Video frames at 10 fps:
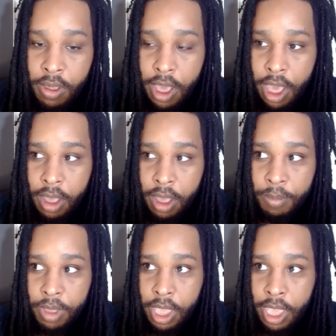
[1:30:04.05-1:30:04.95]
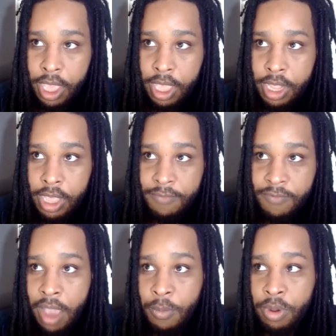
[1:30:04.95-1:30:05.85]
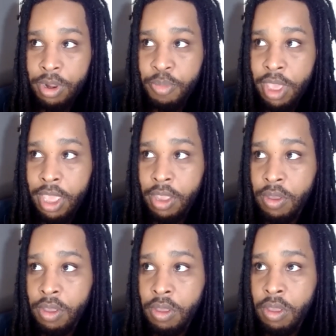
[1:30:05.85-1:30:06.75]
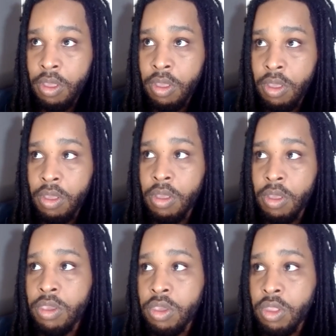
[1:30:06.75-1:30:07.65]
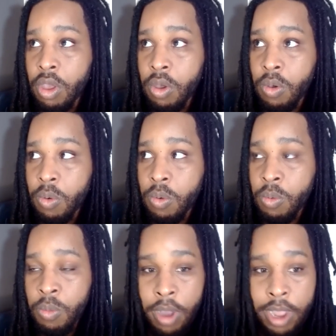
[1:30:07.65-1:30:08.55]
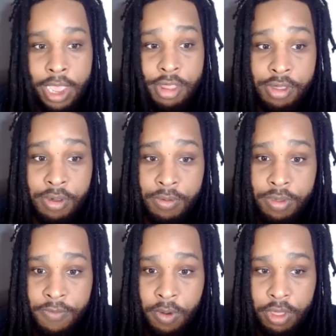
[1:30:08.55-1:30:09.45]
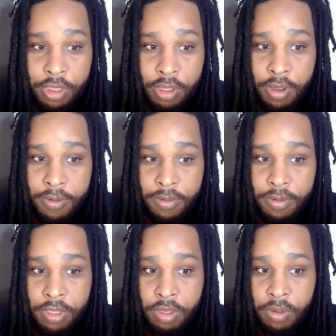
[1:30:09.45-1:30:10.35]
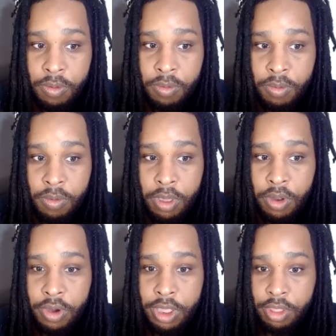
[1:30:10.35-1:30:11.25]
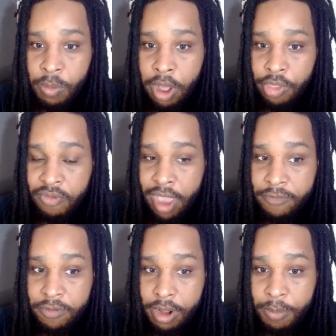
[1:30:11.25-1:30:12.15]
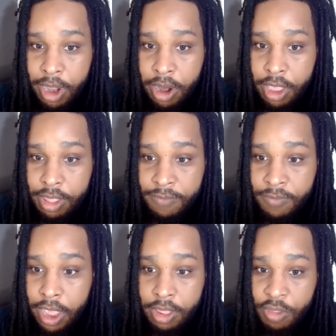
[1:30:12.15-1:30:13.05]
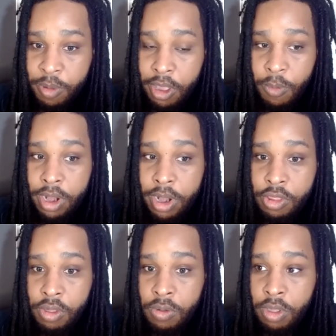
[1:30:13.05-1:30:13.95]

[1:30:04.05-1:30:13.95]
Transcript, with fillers: Um, and if I were to pick you know, one issue to focus on to increase the wealth of African Americans, if I could just pick one issue,